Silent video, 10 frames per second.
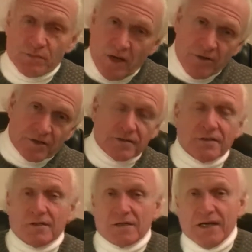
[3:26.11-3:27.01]
Maybe it's a
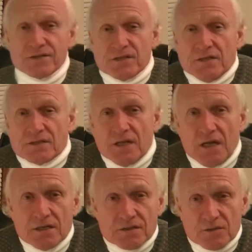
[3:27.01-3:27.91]
little less these
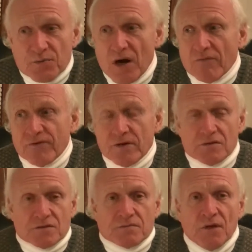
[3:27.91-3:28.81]
days, and the profit
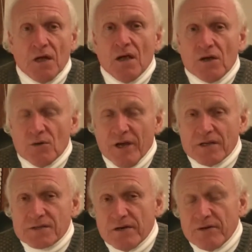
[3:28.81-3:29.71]
is you make
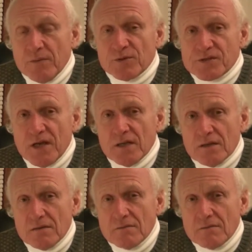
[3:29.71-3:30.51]
70%.